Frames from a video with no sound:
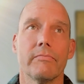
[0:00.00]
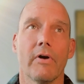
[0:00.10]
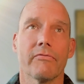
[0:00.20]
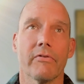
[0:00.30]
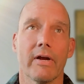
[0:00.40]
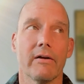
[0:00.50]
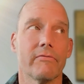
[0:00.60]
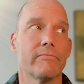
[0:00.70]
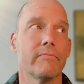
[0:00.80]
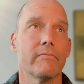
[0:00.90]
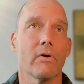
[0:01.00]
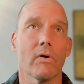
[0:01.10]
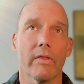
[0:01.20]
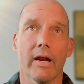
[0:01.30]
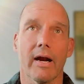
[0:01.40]
afraid of,
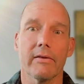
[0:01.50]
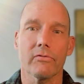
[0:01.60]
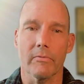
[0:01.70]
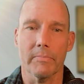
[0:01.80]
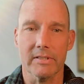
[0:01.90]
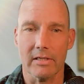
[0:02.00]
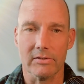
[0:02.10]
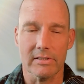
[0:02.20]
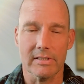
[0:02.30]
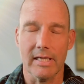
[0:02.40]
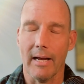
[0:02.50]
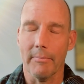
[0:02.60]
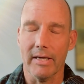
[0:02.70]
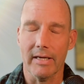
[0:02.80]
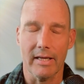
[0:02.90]
or that I sort of potentially see
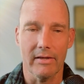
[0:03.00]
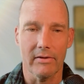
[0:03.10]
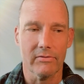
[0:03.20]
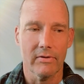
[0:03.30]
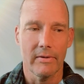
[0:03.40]
happening, is